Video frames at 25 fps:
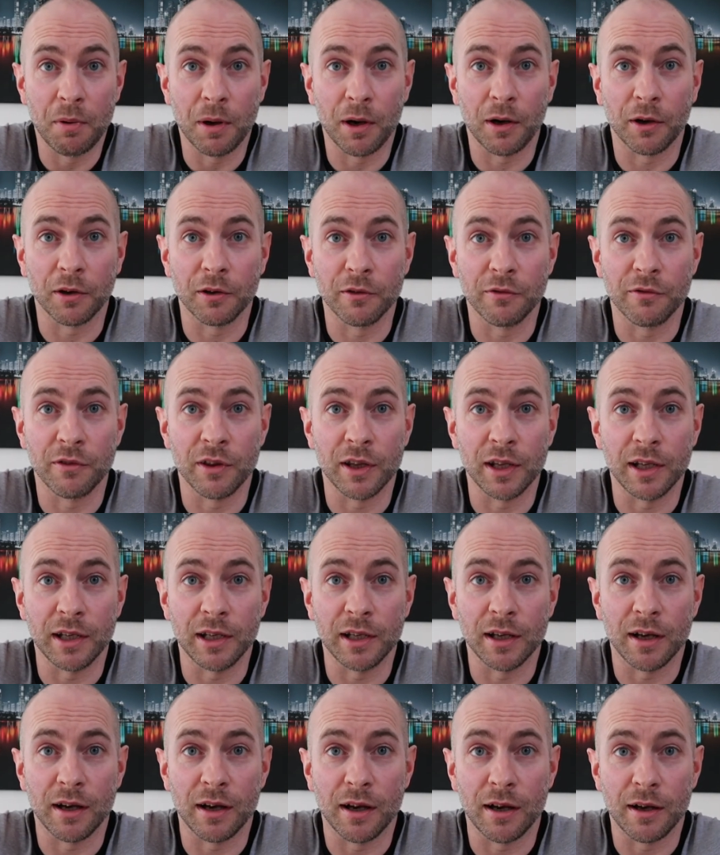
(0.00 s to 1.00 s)
part of
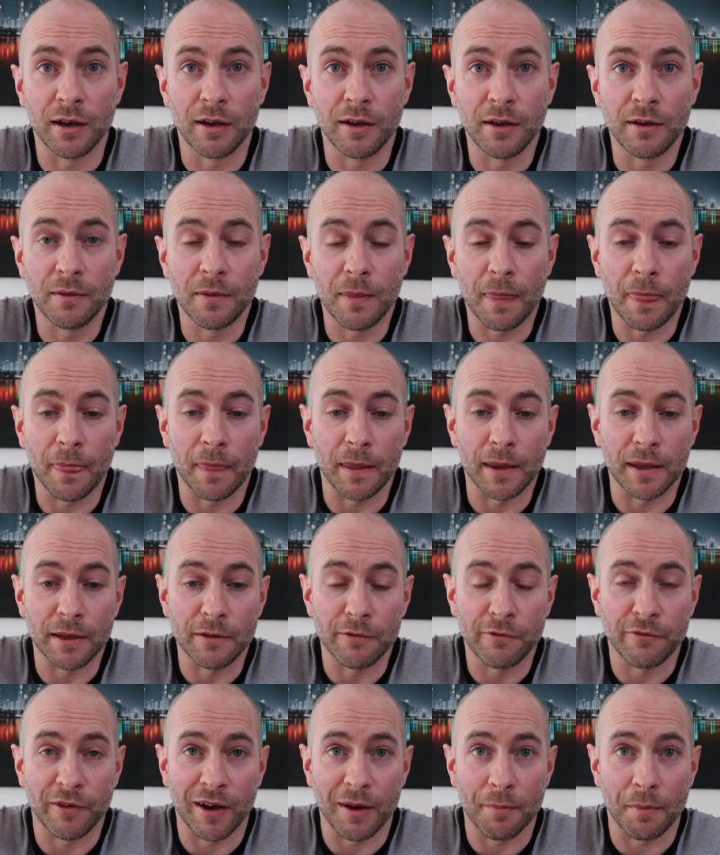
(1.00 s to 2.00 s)
the
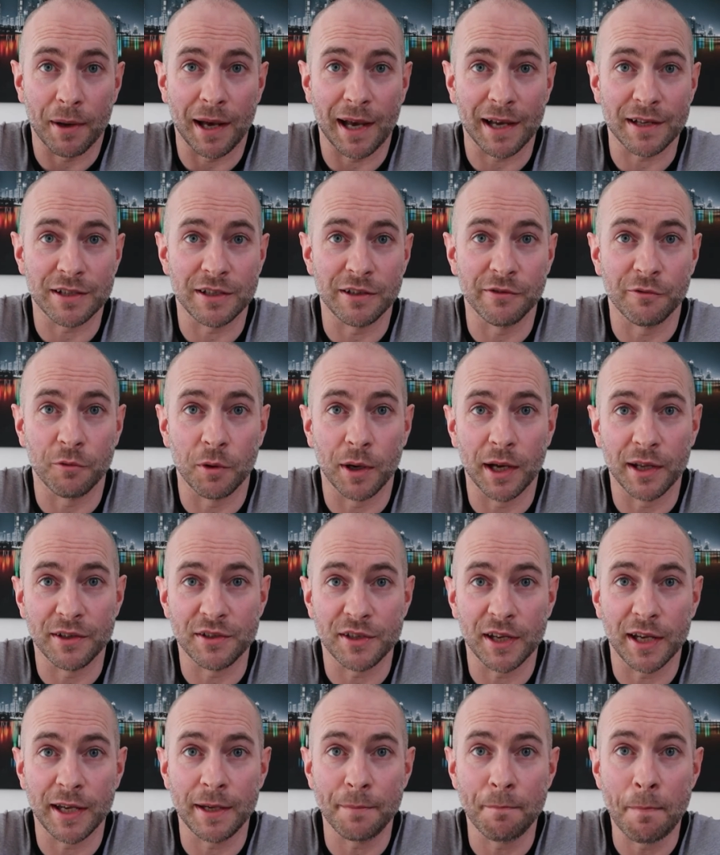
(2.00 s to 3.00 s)
Fab Activewear
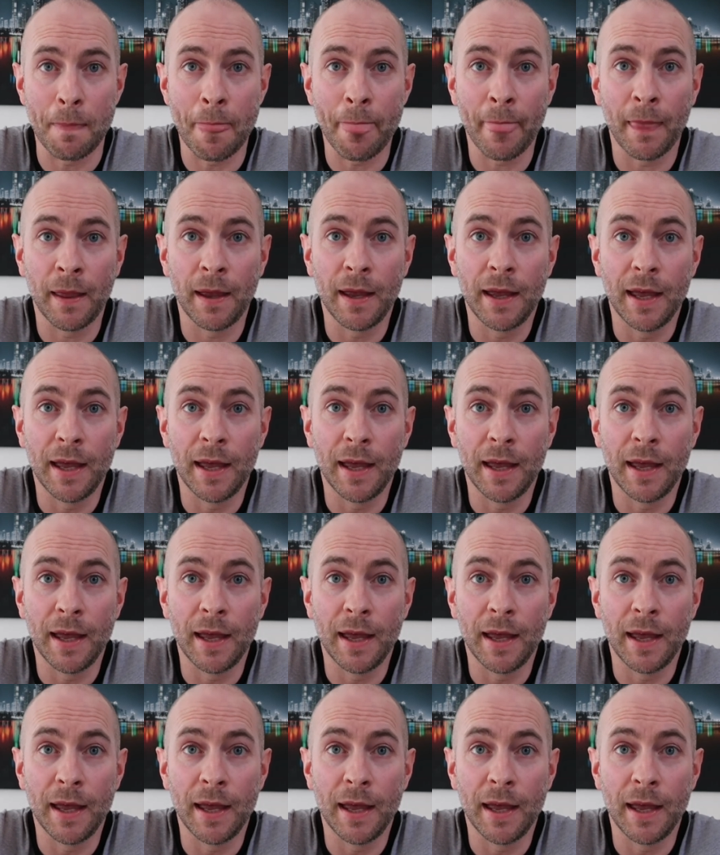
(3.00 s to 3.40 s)
team.